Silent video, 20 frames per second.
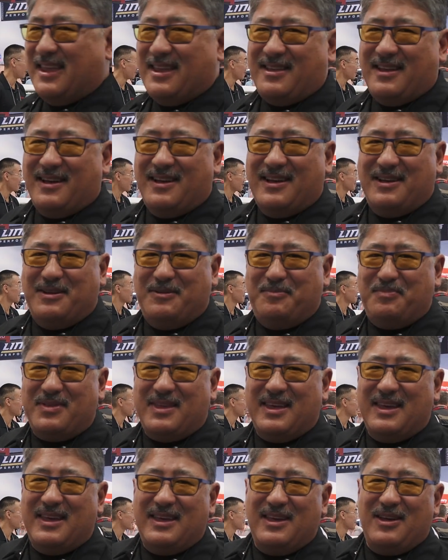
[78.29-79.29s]
that
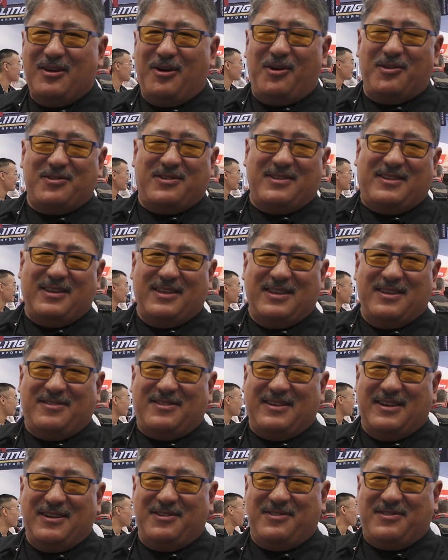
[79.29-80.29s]
holds it to
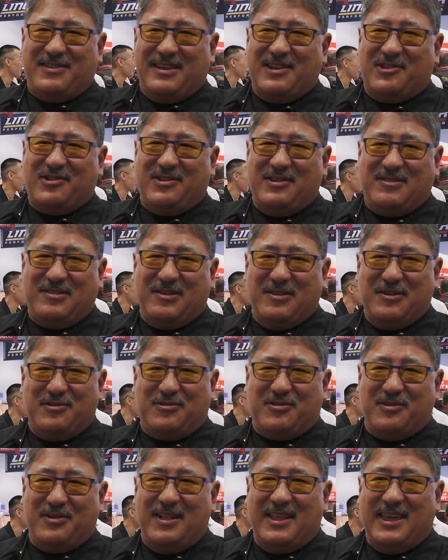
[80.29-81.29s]
the center section, so
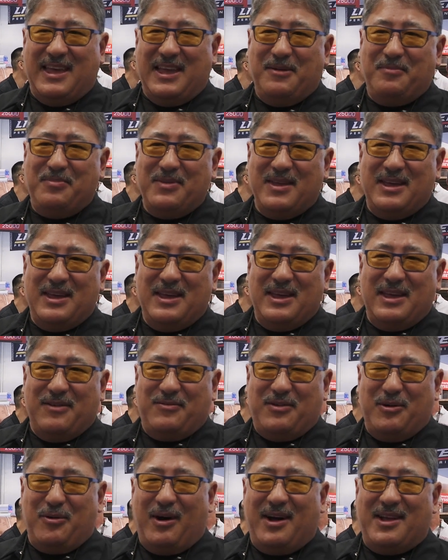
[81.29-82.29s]
it's really,
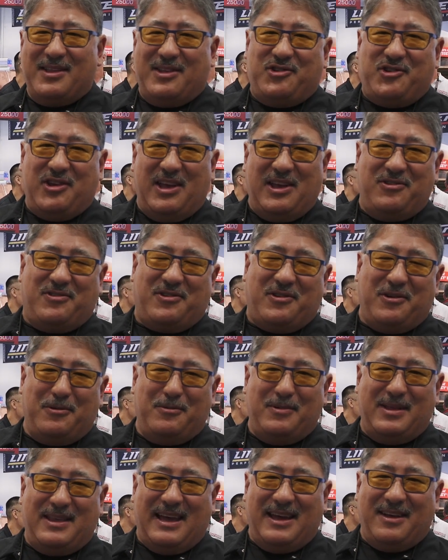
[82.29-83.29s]
if you wanted to change
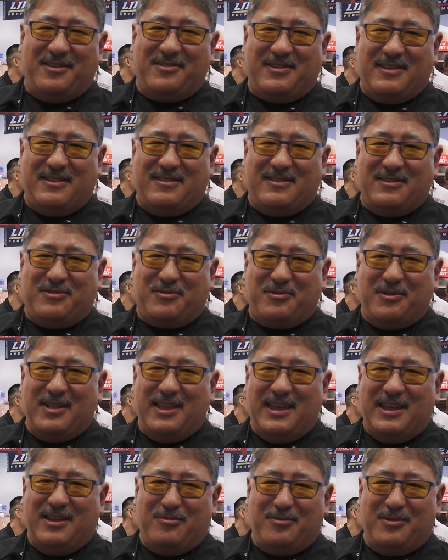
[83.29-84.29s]
turbine housings, it's
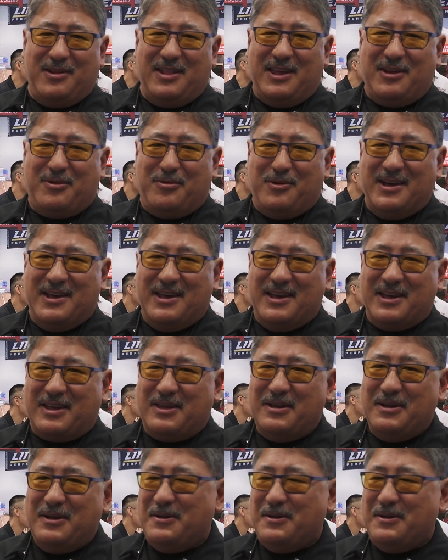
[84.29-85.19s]
really, really quick.